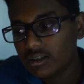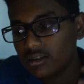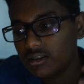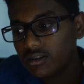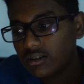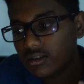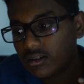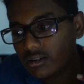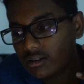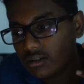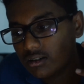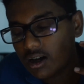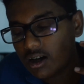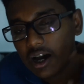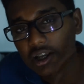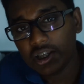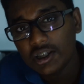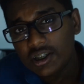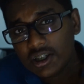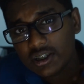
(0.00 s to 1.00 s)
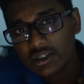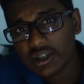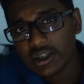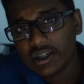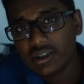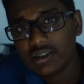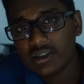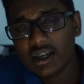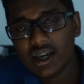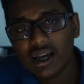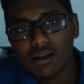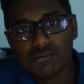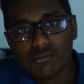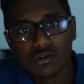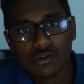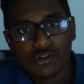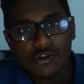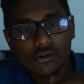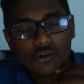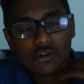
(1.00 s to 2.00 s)
the IGCSE exams
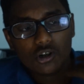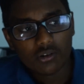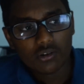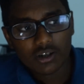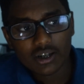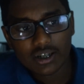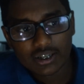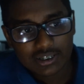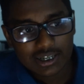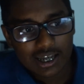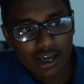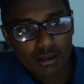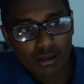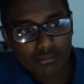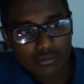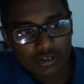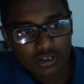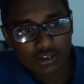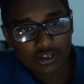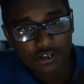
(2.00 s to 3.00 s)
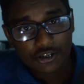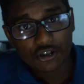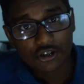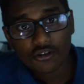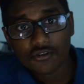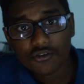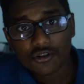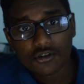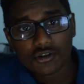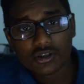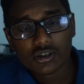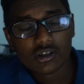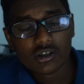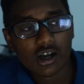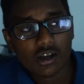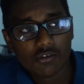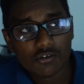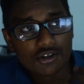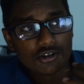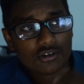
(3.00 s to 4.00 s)
or your O-level exams in the near future,
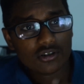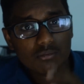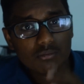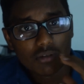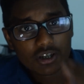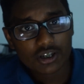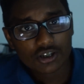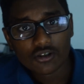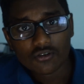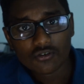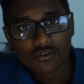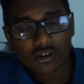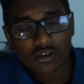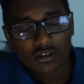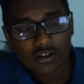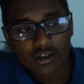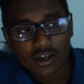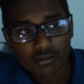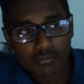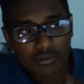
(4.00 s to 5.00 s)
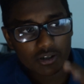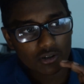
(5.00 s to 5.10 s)
I wish you the best of luck and may